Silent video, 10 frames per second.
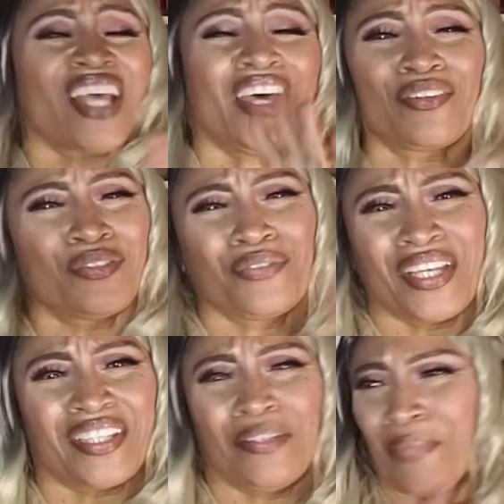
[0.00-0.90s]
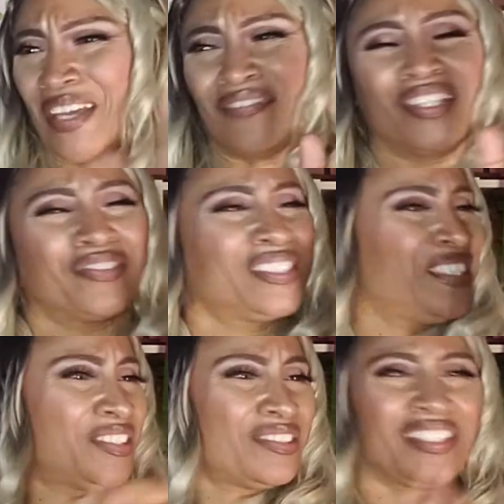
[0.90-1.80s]
I don't know nothing about her. I've never
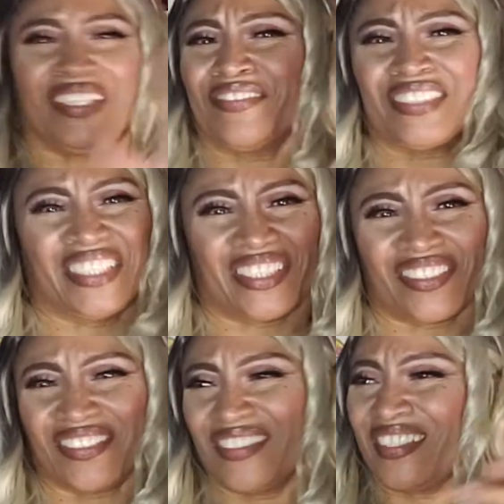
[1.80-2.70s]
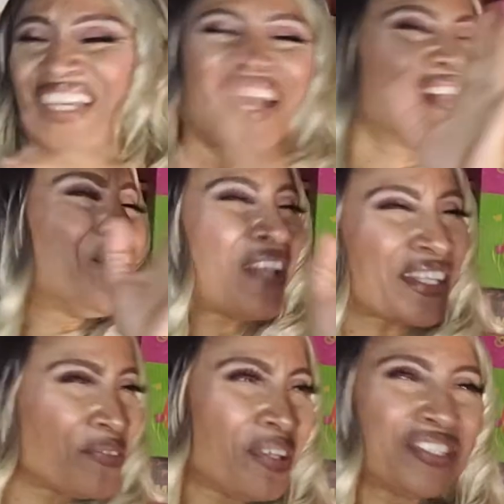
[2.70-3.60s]
seen her. Never seen her. Okay, I don't like
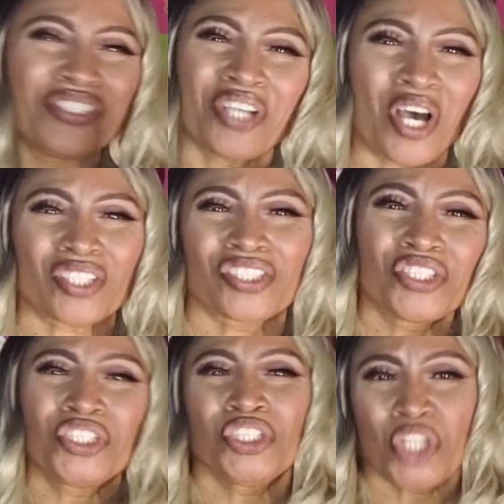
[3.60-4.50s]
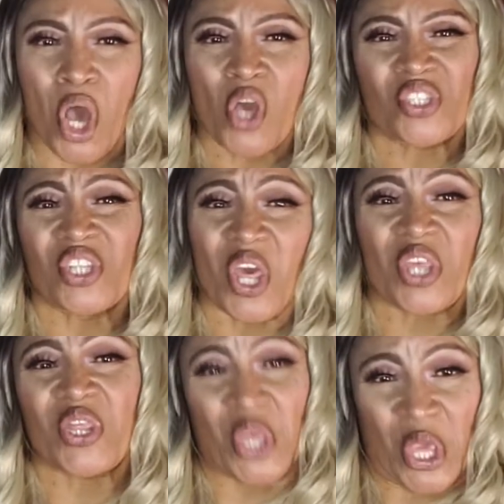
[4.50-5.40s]
the way she talks. She talks like
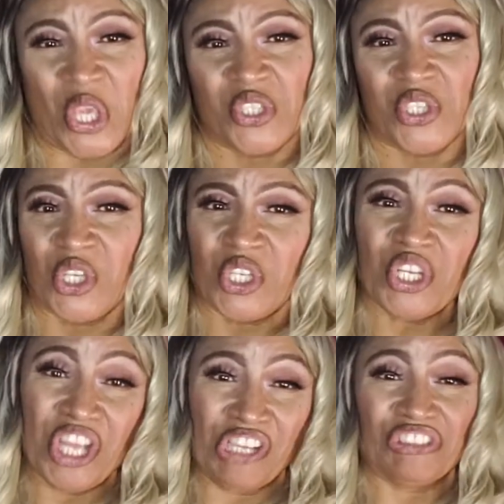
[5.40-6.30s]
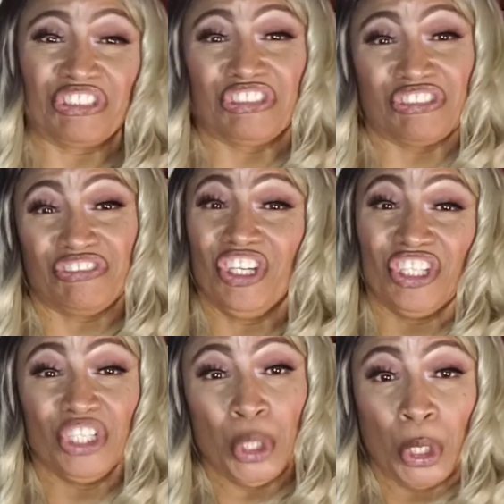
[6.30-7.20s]
this, and she's
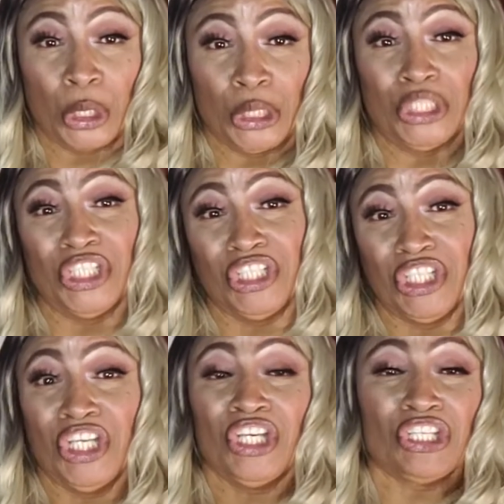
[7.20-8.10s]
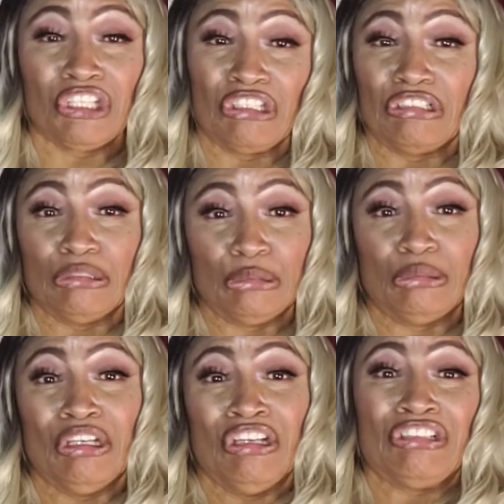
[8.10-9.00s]
funny looking, and
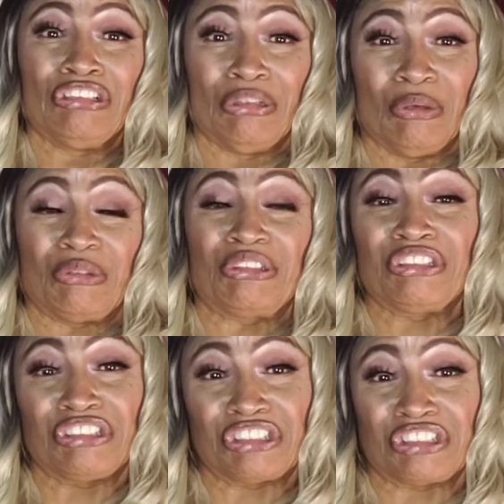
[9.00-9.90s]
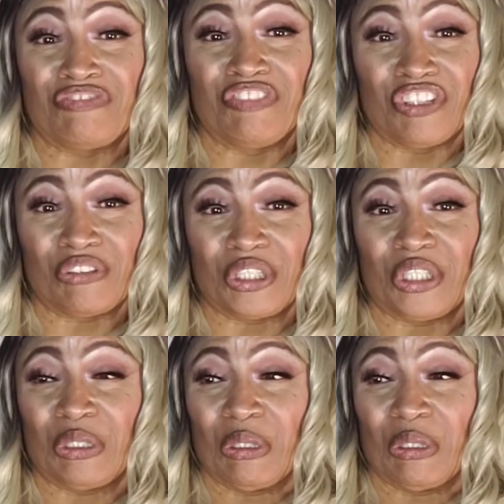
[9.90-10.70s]
she's just very.